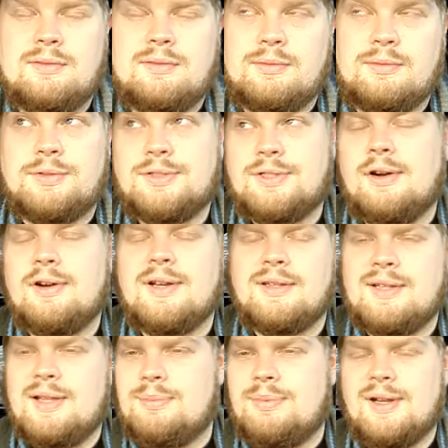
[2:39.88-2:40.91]
or
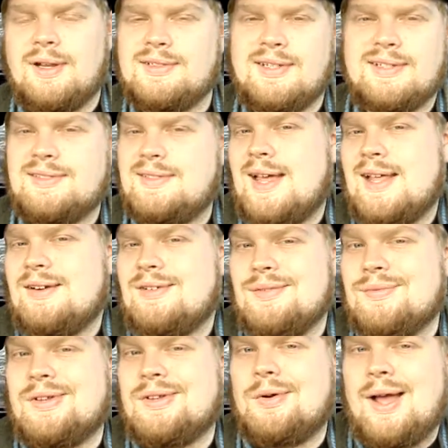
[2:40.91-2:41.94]
starting that process. I don't
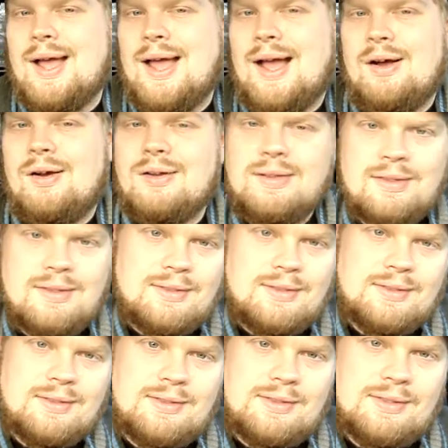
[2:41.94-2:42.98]
even know how.
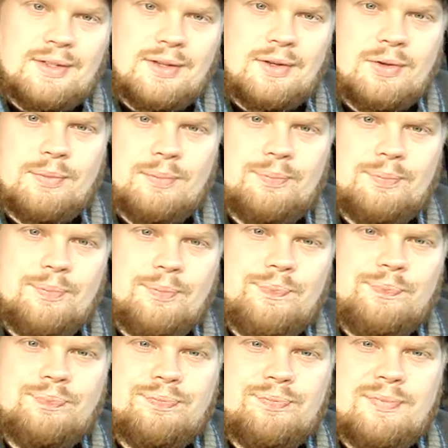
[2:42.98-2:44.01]
So
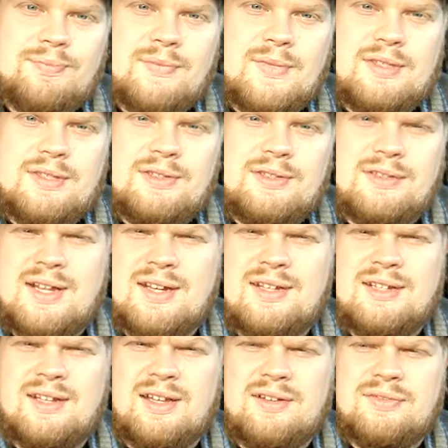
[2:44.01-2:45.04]
it's just kind
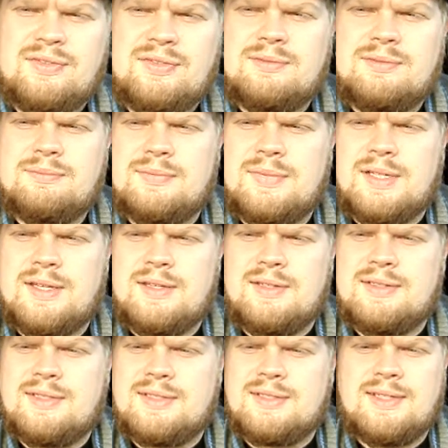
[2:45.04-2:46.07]
of tough,
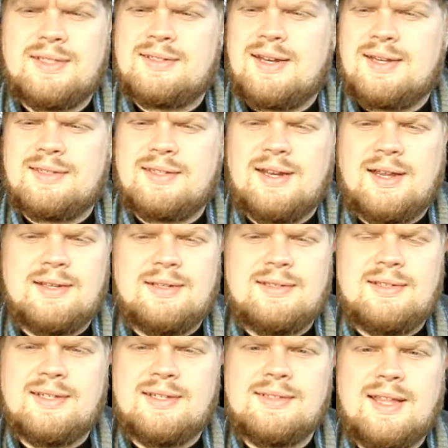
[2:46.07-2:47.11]
because it's not that I
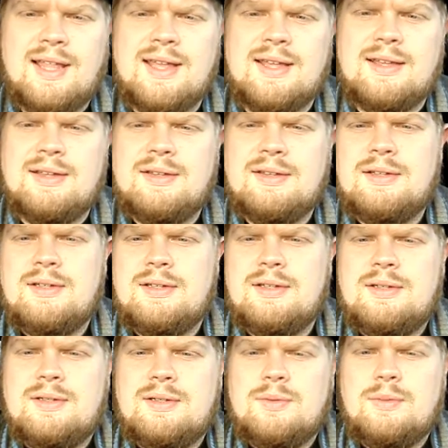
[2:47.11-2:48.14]
dislike
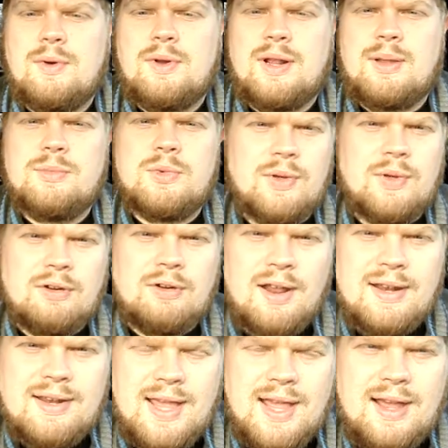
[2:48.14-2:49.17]
what I'm doing
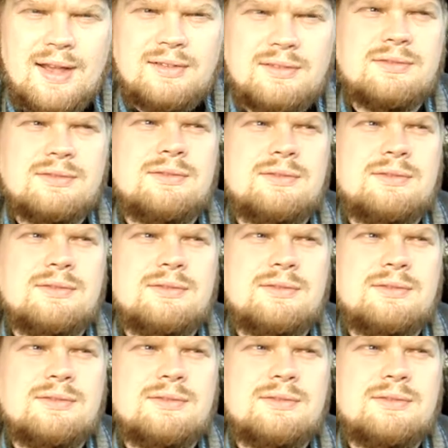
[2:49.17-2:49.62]
right now.